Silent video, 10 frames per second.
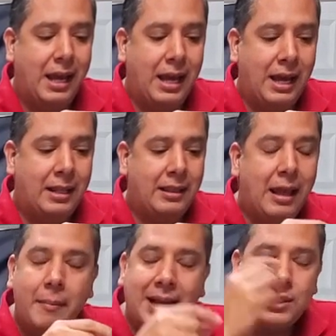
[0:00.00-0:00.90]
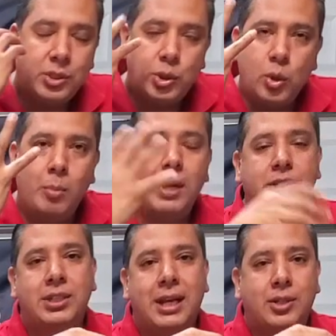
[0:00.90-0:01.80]
And that makes so
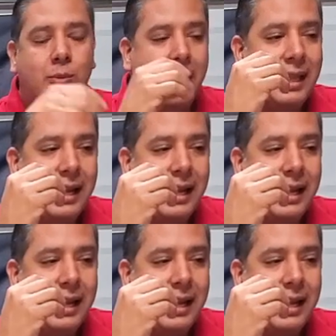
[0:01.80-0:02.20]
much sense, right?